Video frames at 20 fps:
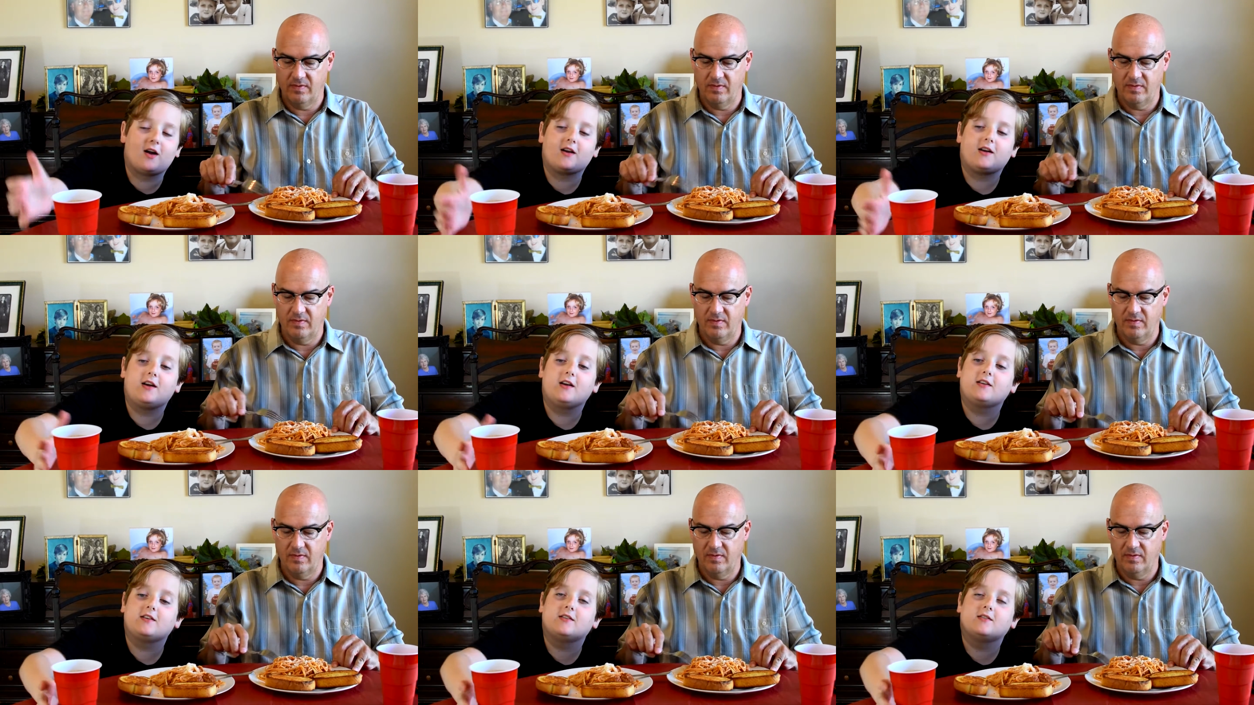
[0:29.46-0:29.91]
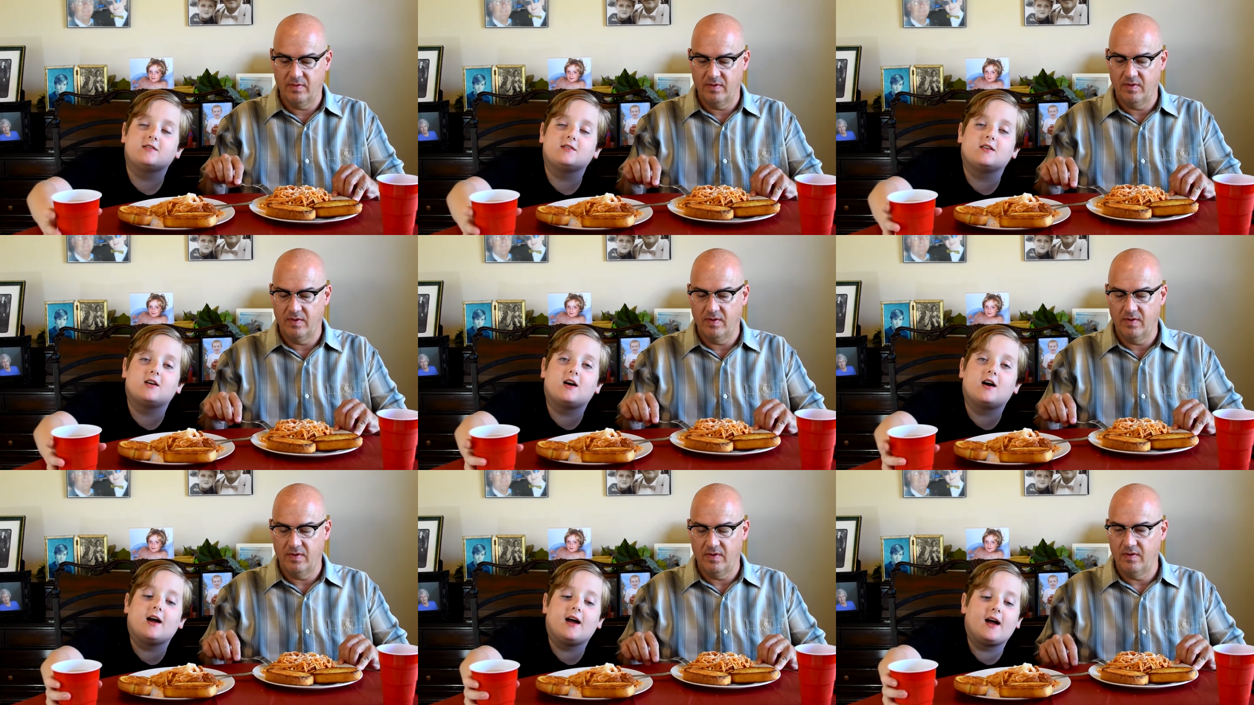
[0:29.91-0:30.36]
Speaker 1: like
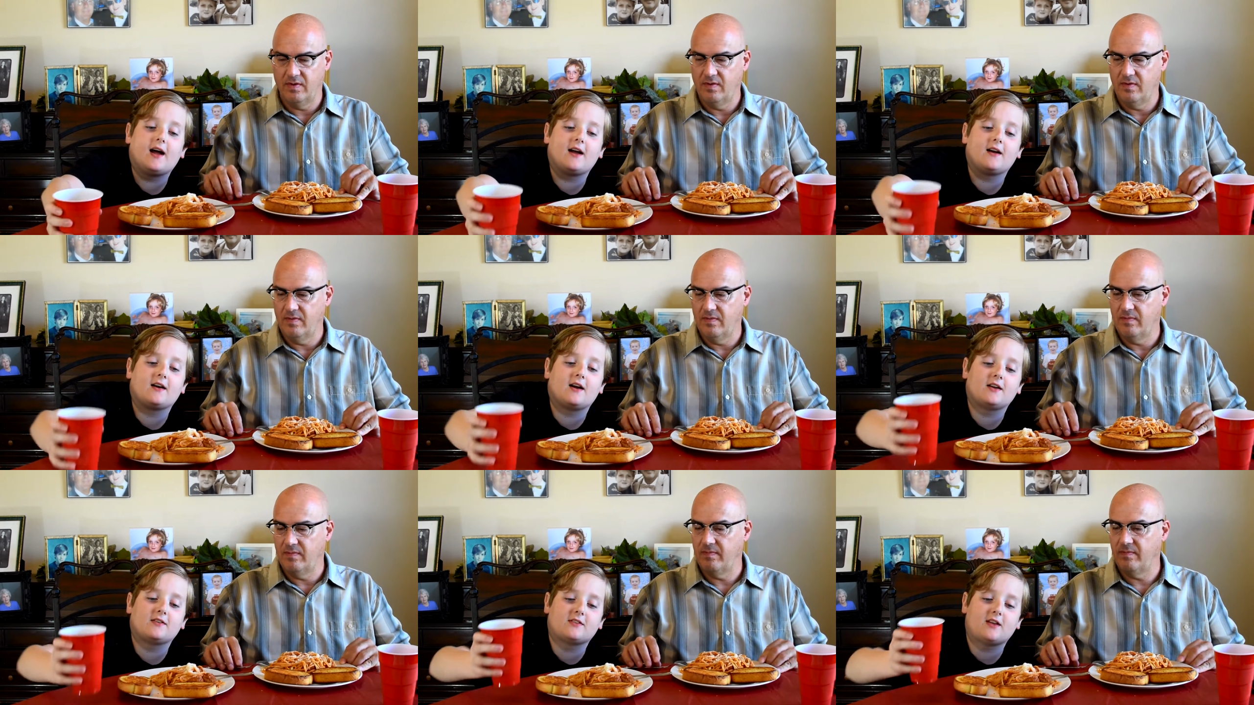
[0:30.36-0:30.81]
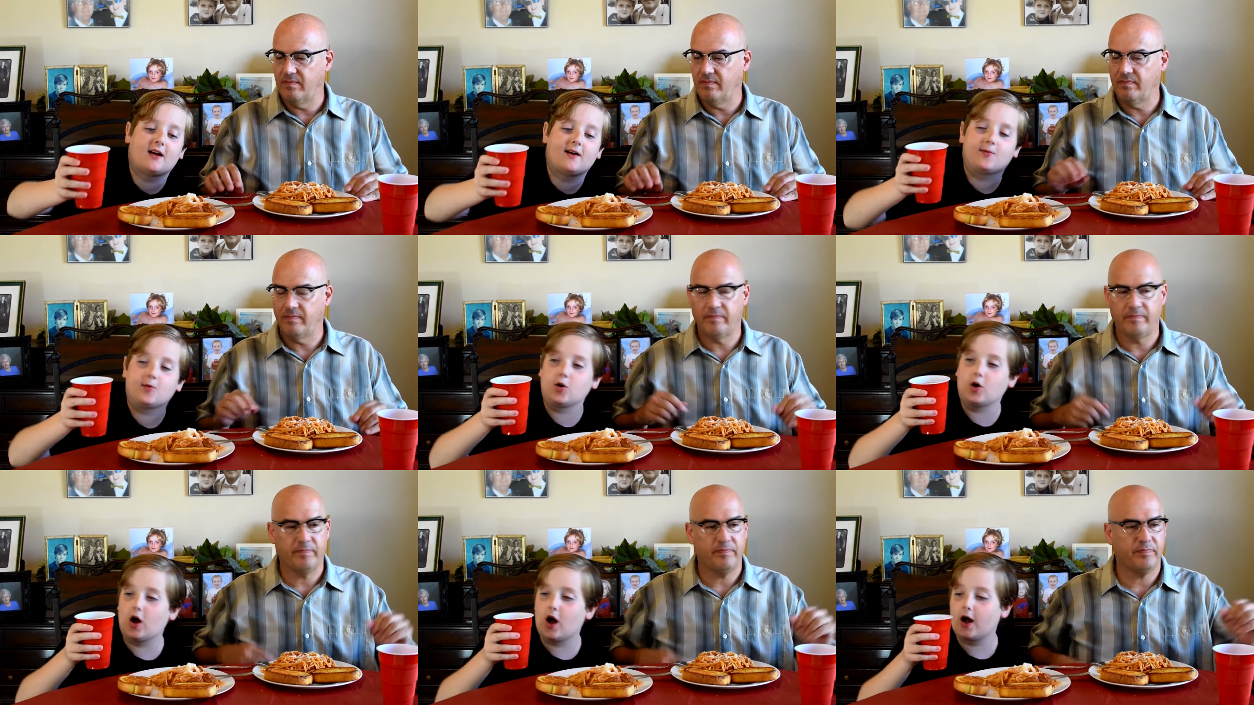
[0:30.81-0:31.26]
I like to have
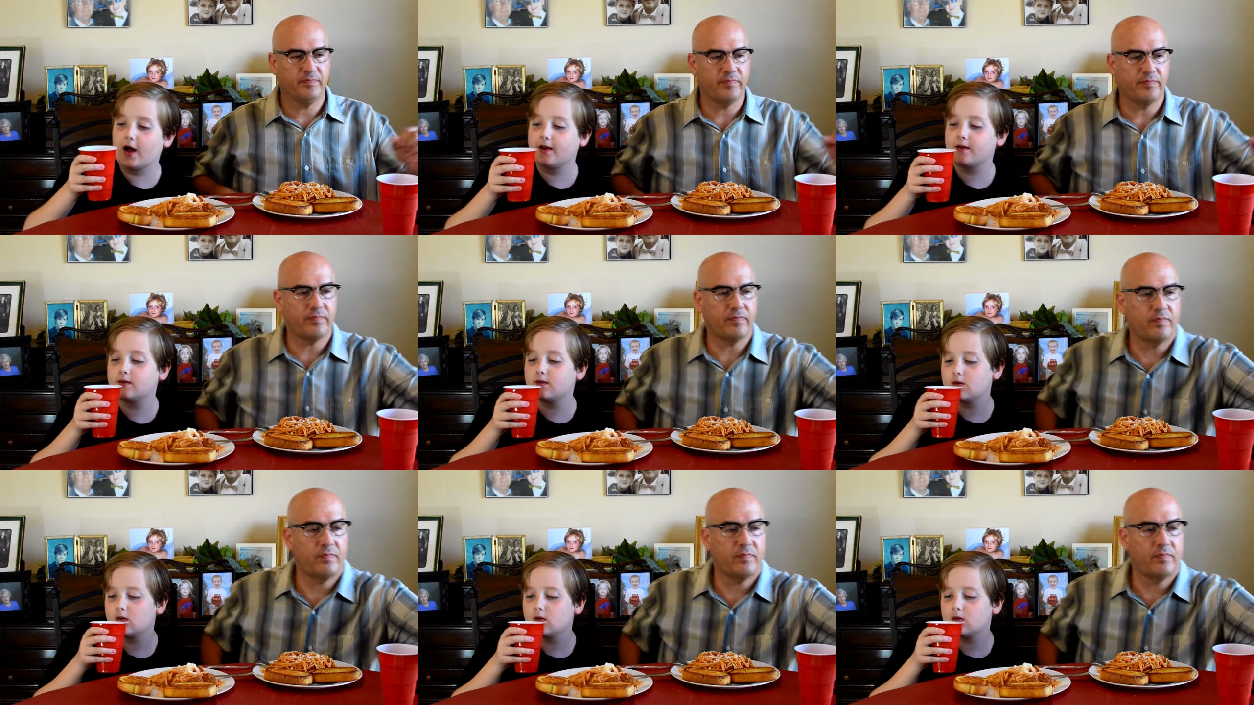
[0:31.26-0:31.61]
a lot.